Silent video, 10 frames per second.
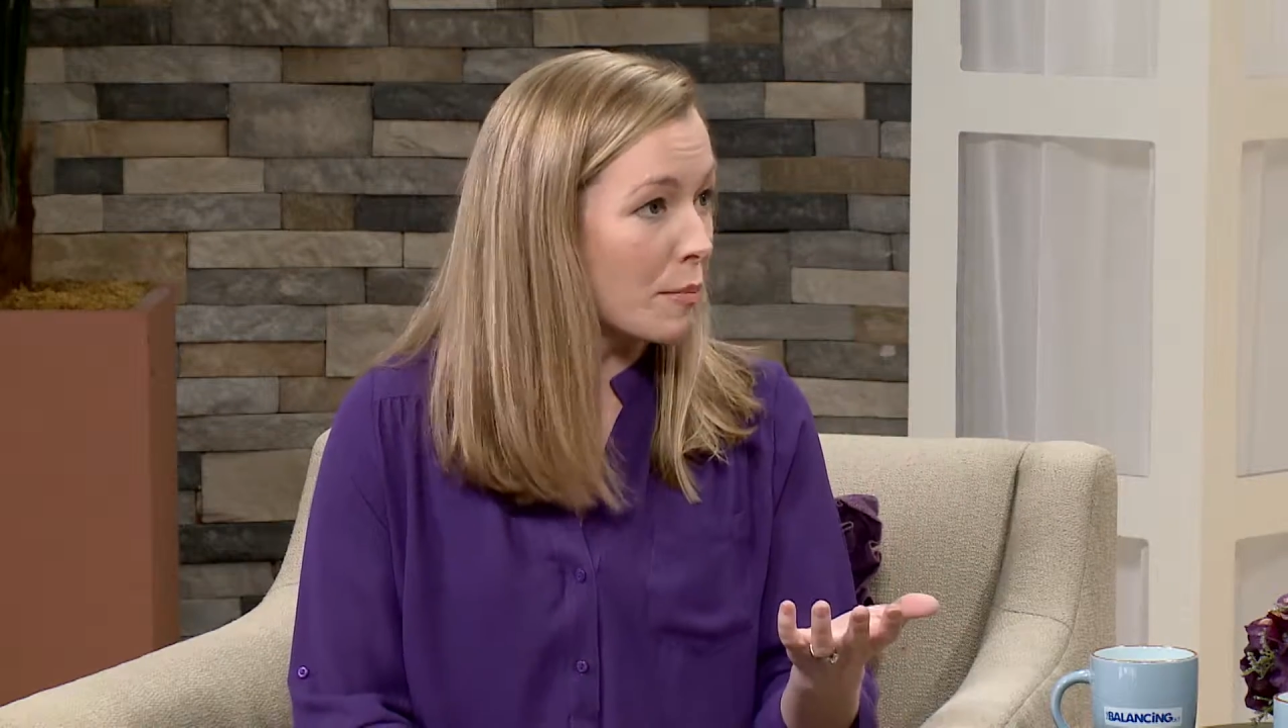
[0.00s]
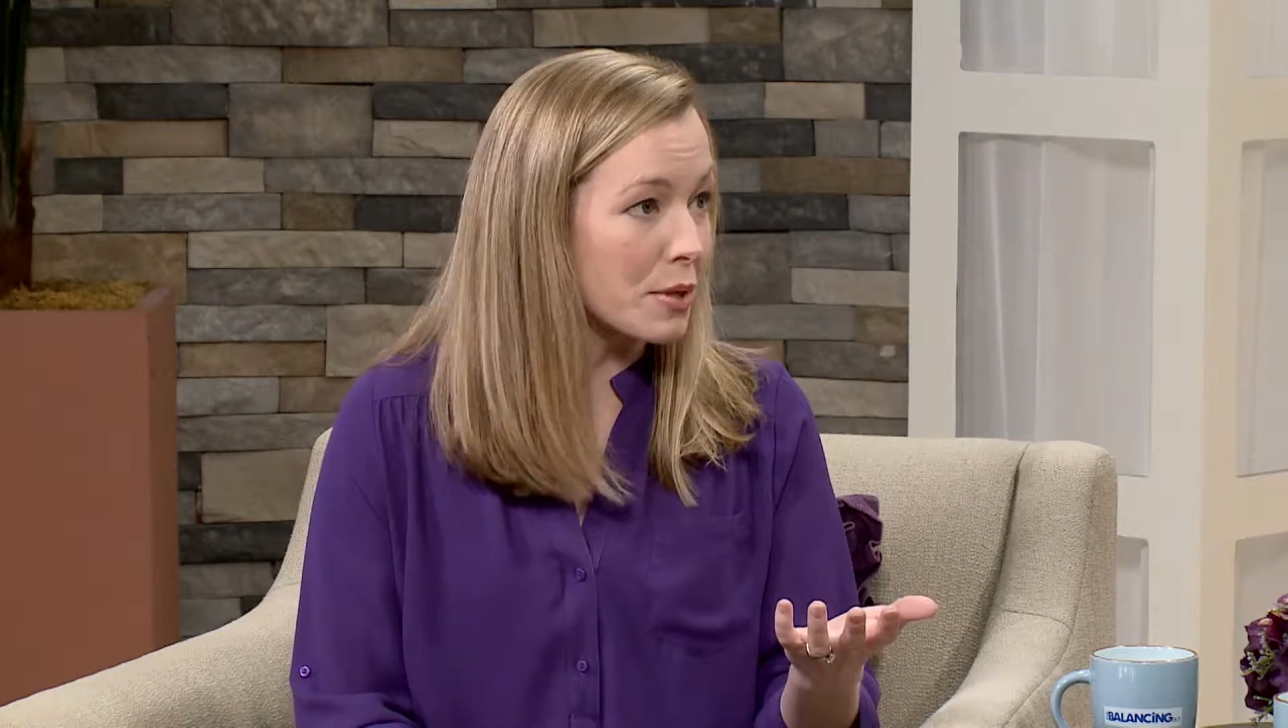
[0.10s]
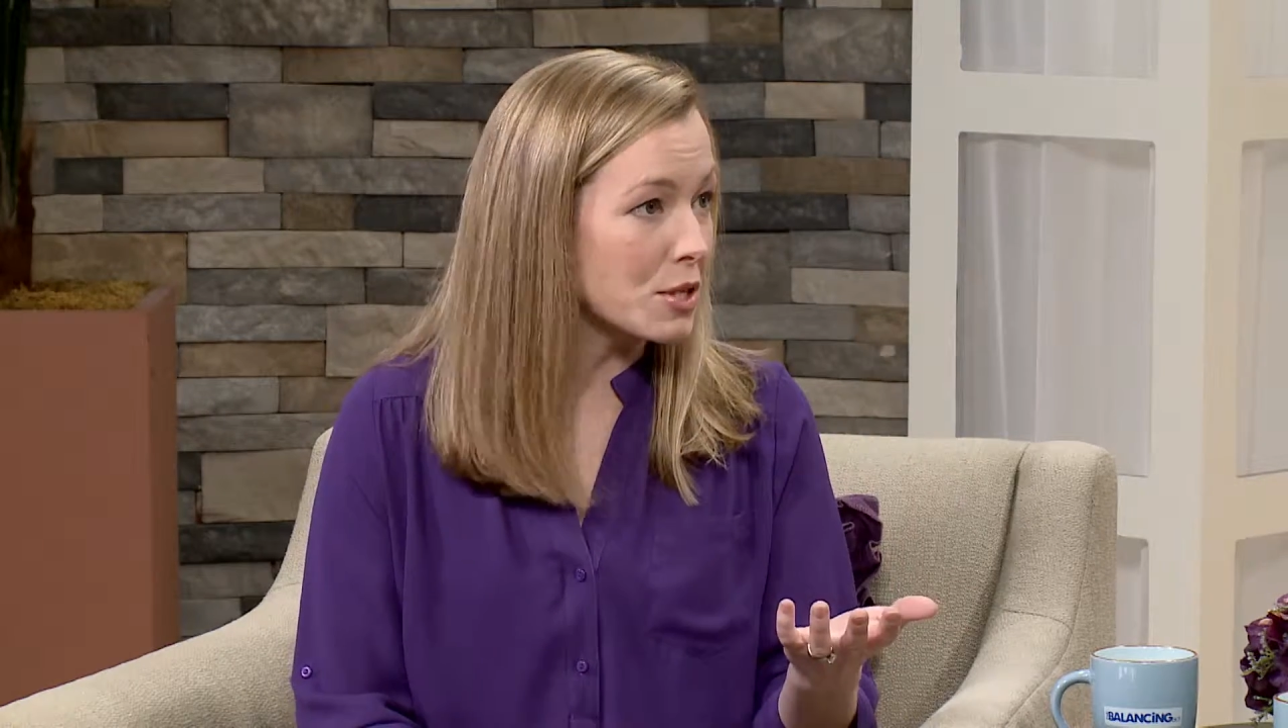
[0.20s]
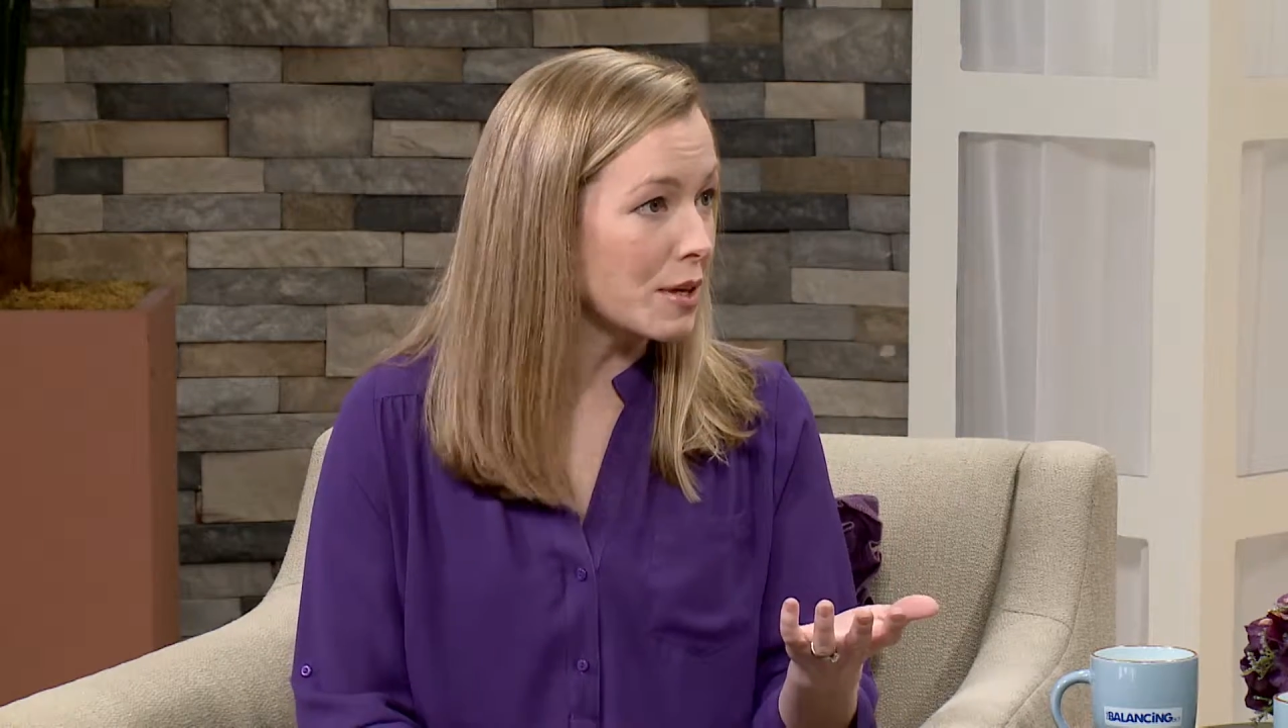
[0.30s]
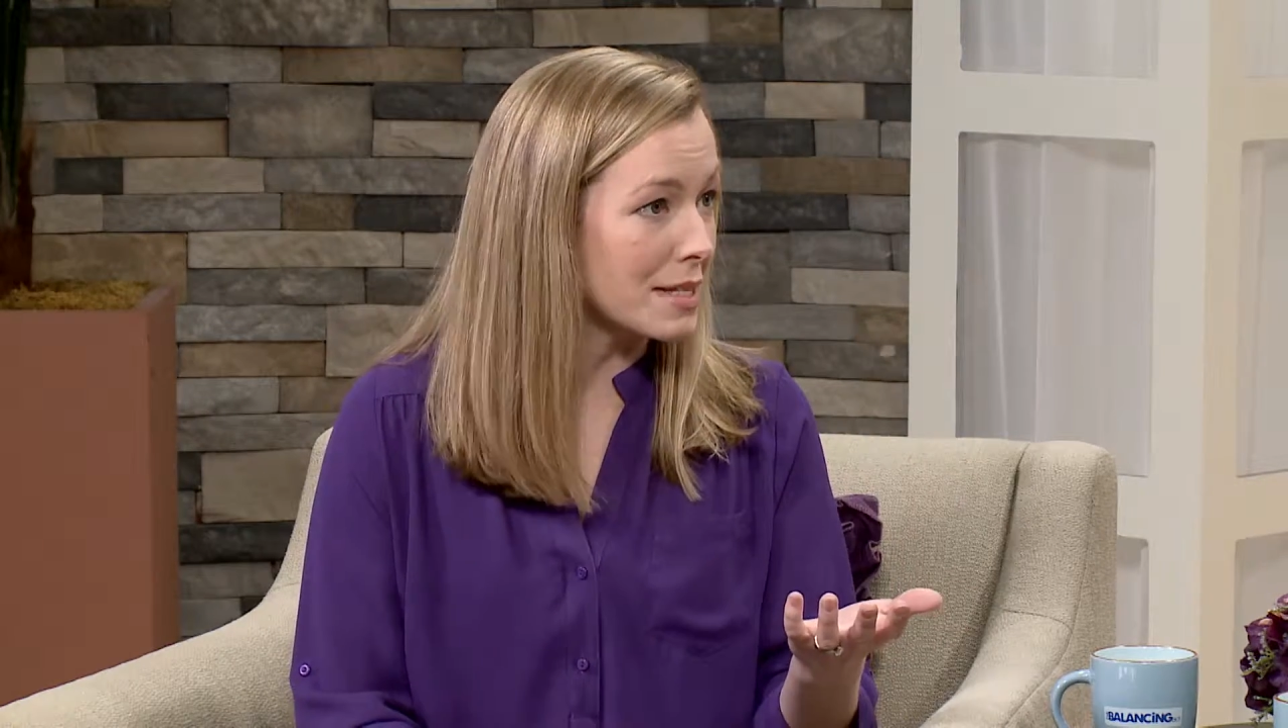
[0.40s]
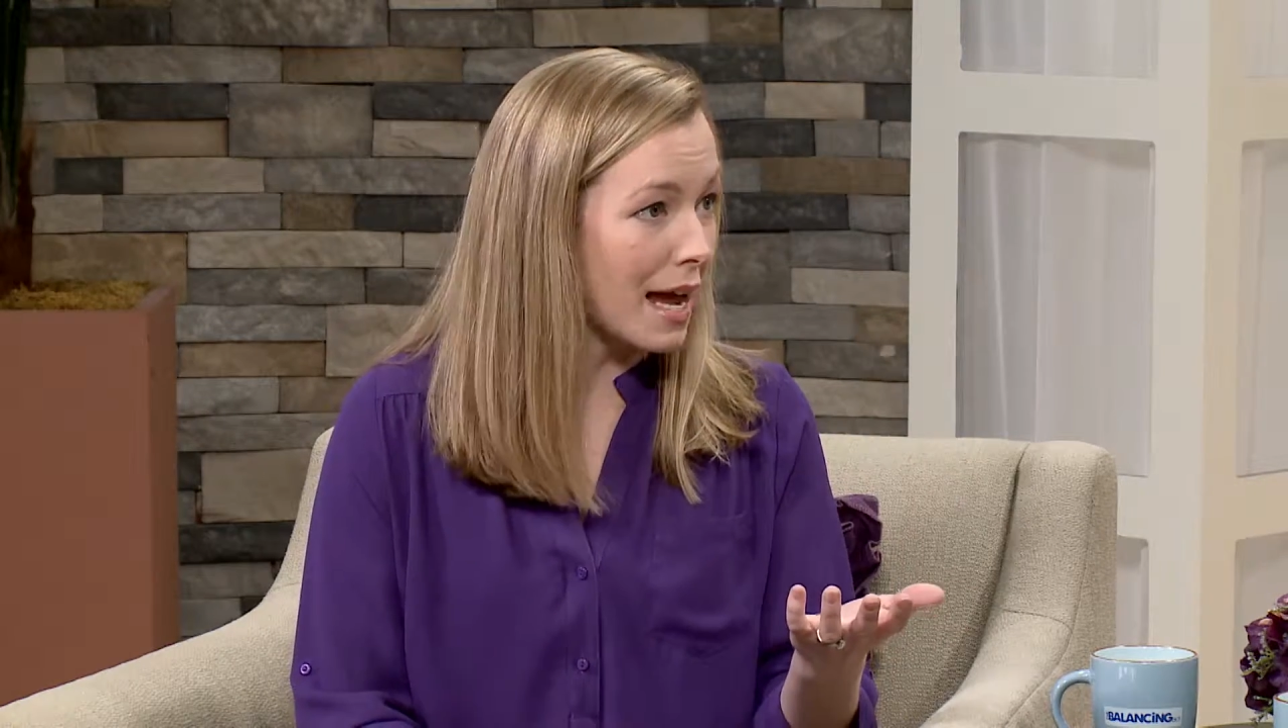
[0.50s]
opportunities